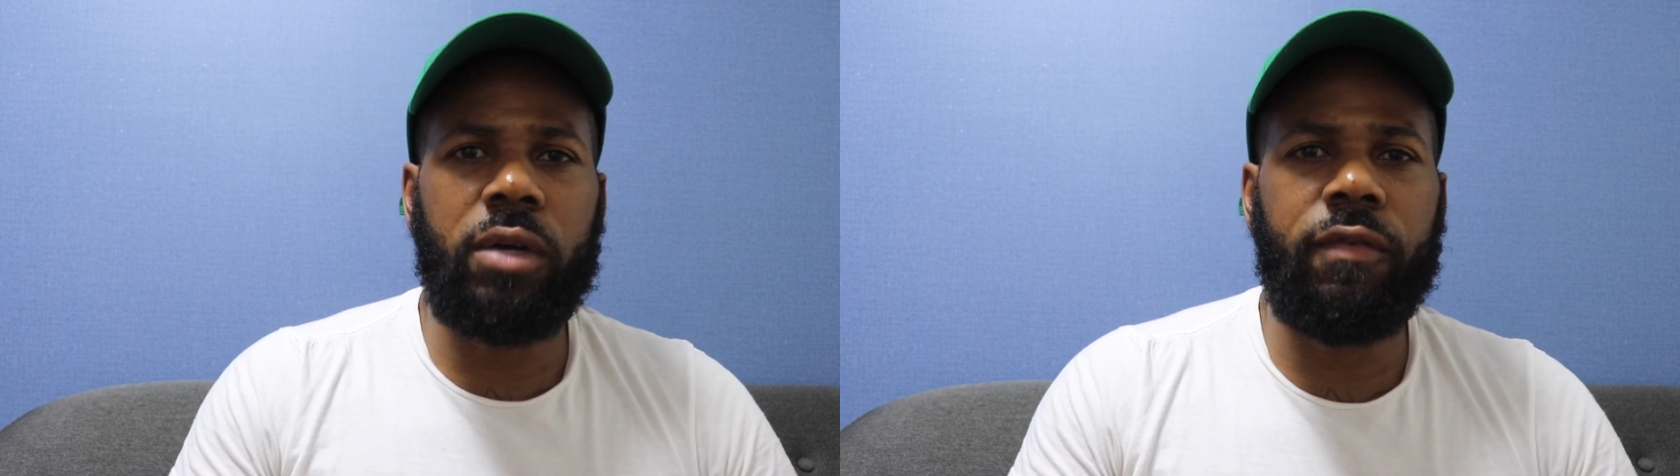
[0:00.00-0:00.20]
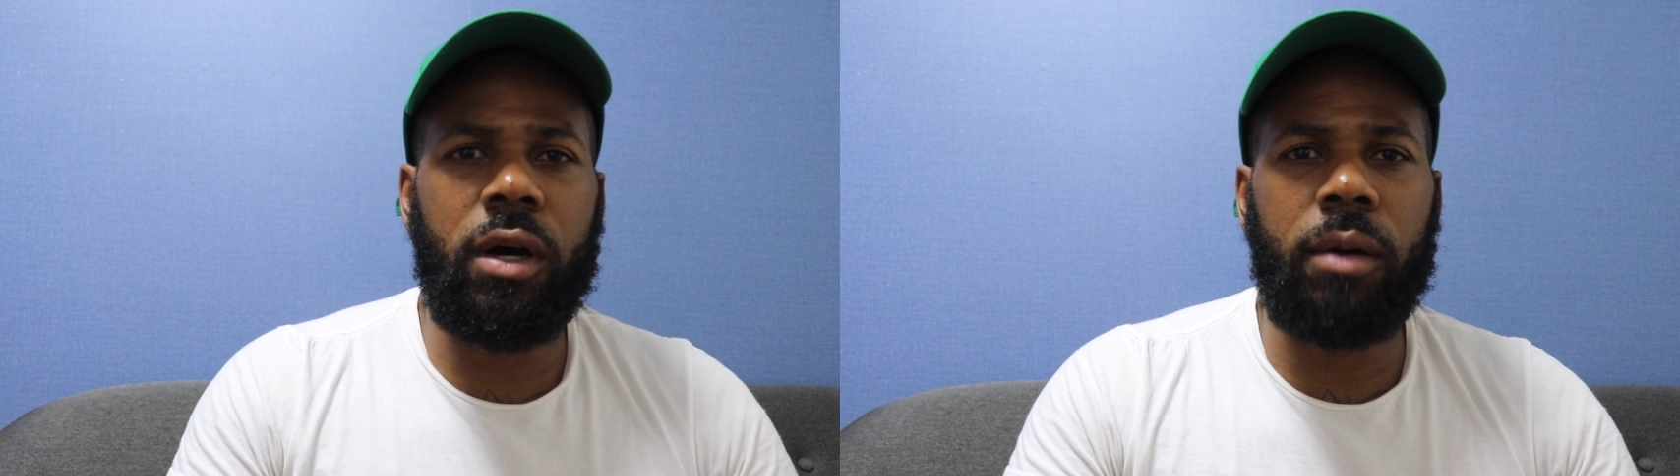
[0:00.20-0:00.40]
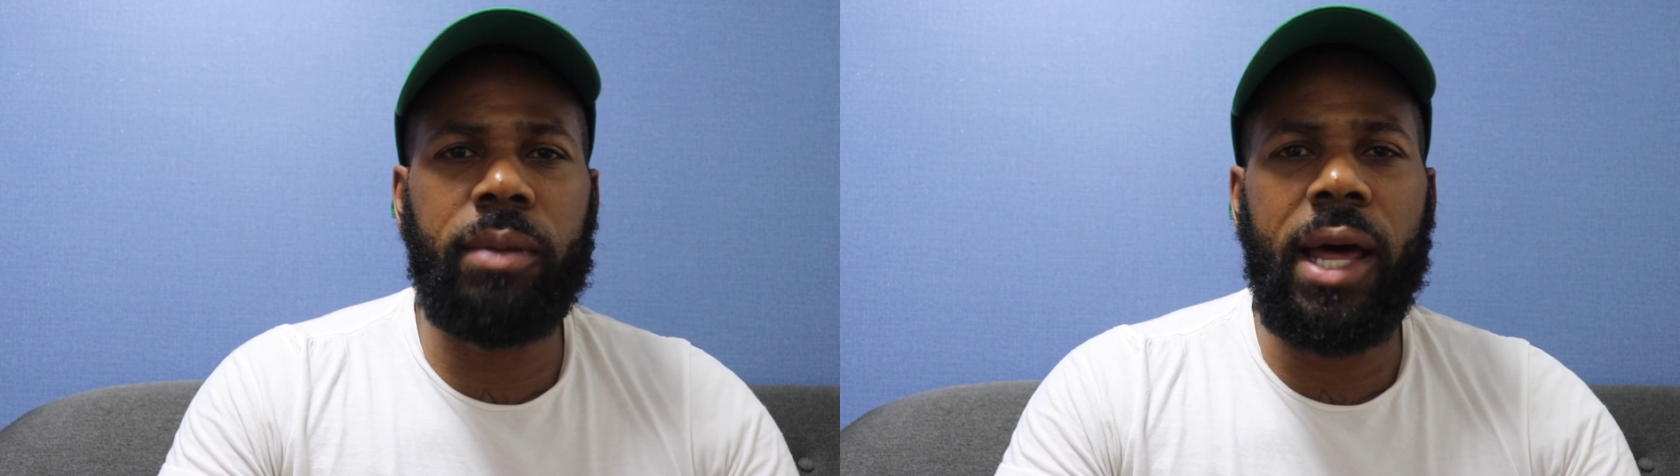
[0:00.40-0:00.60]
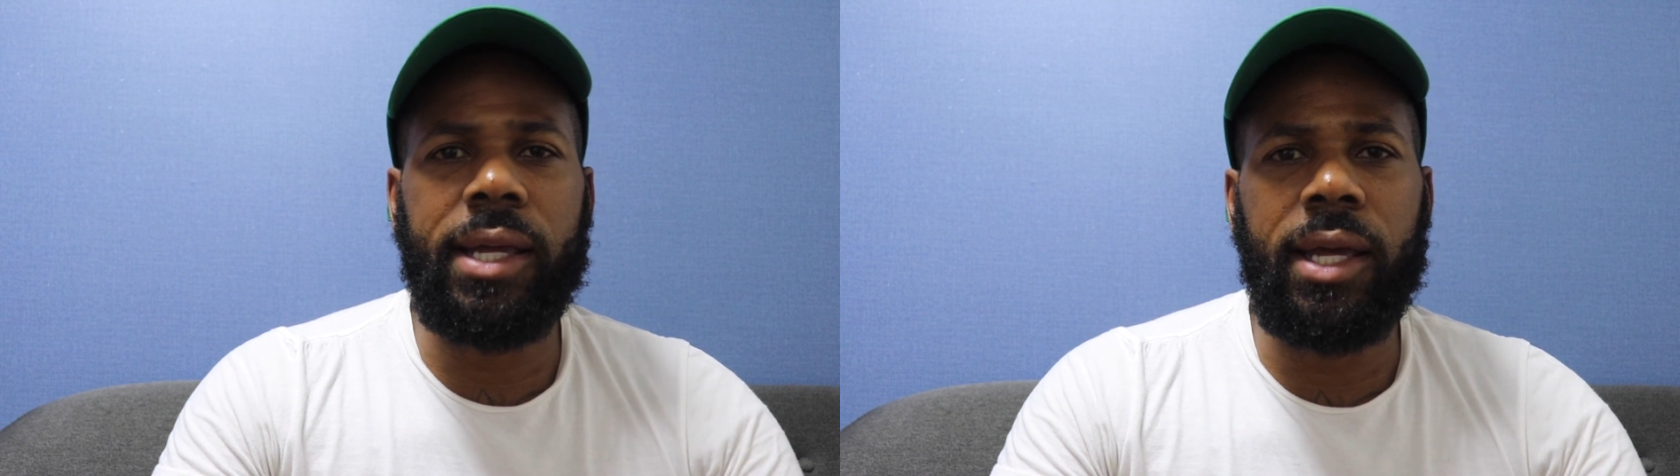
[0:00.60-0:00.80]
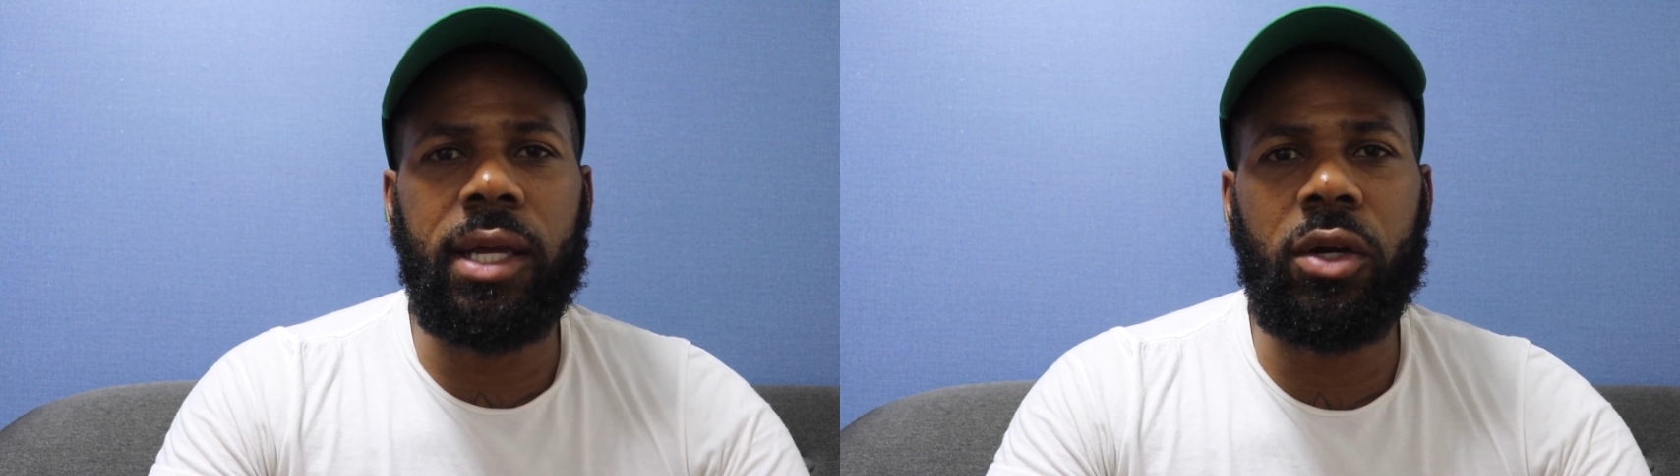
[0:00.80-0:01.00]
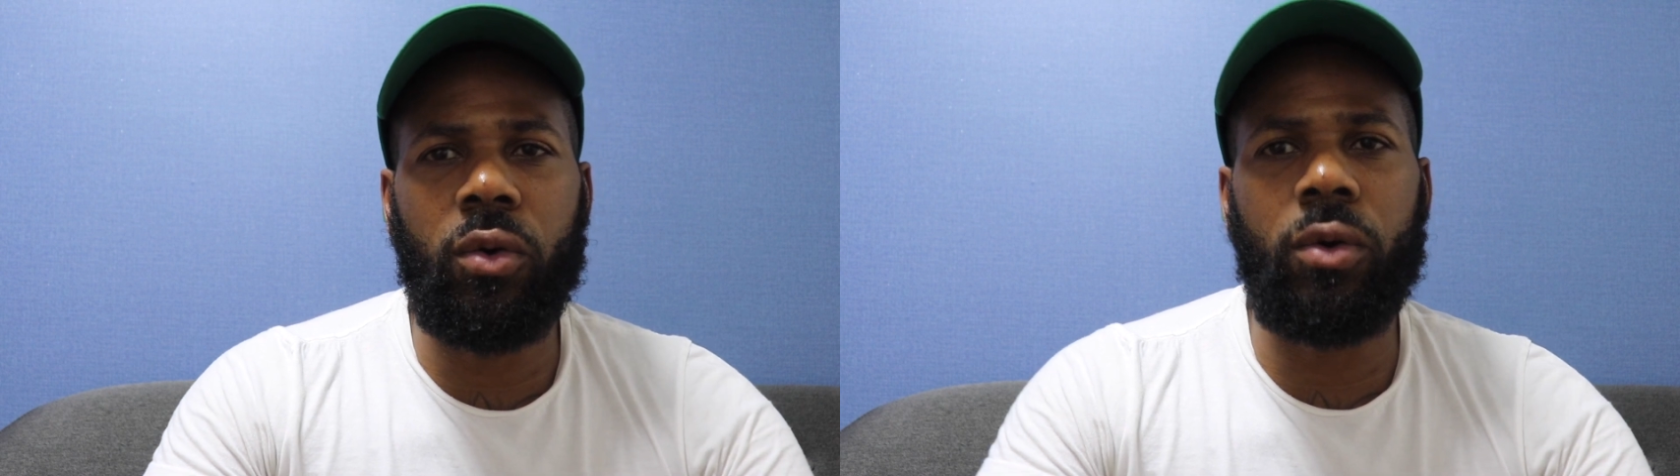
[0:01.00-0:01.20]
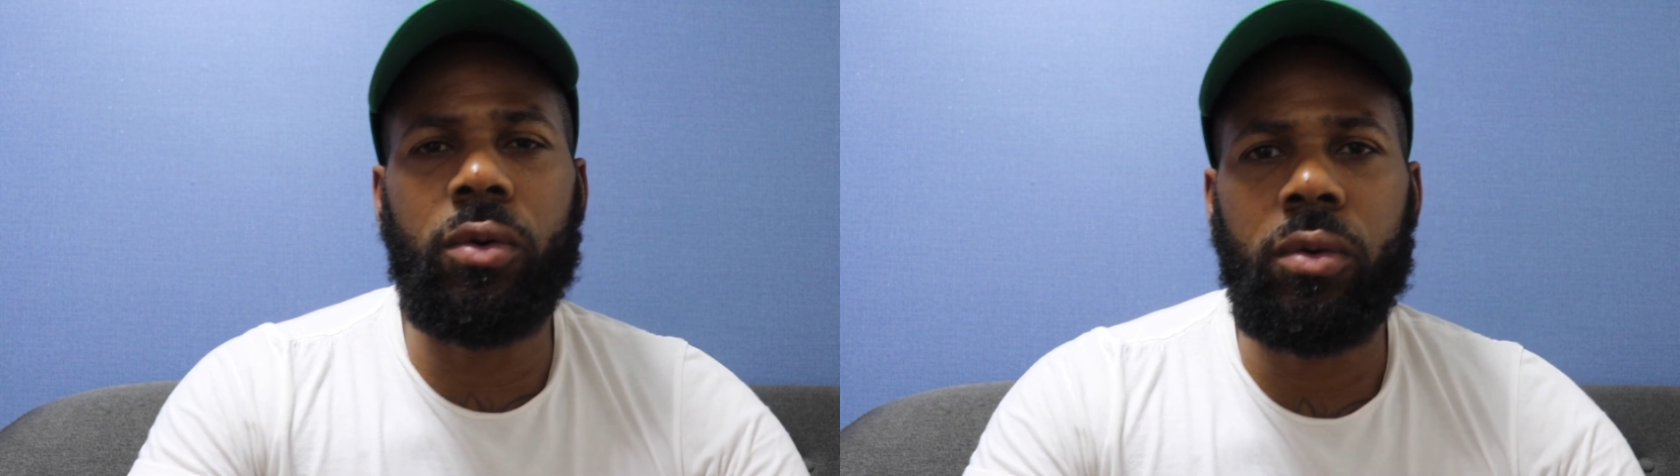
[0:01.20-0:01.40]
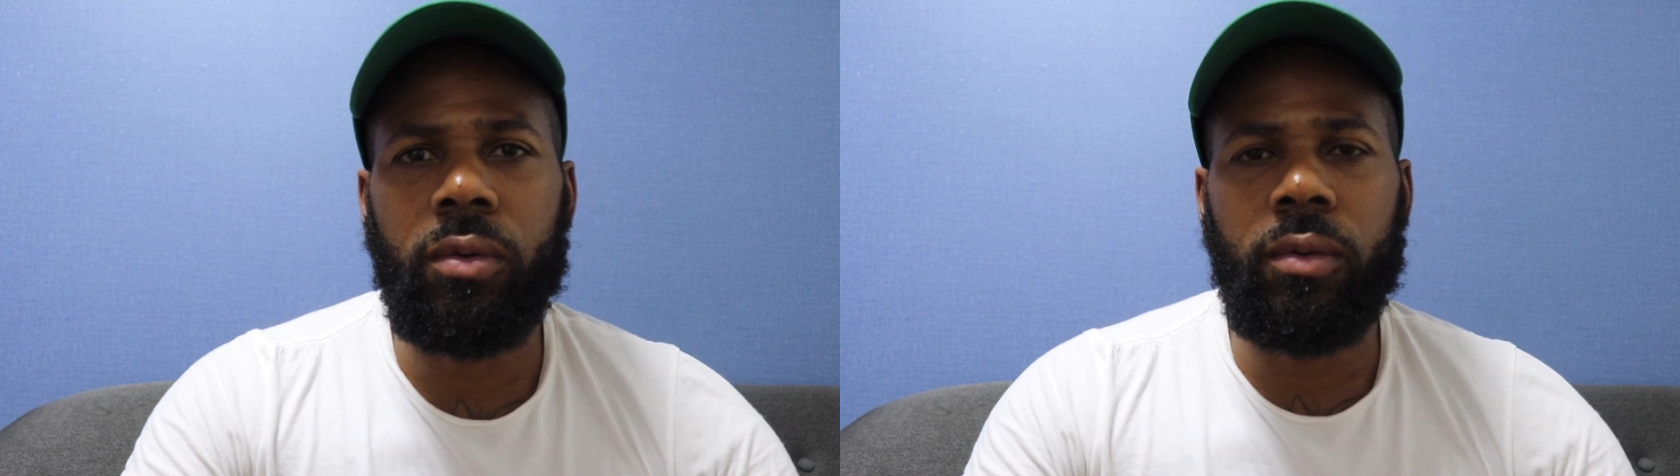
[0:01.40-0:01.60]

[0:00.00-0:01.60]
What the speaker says: of Black Ink Crew,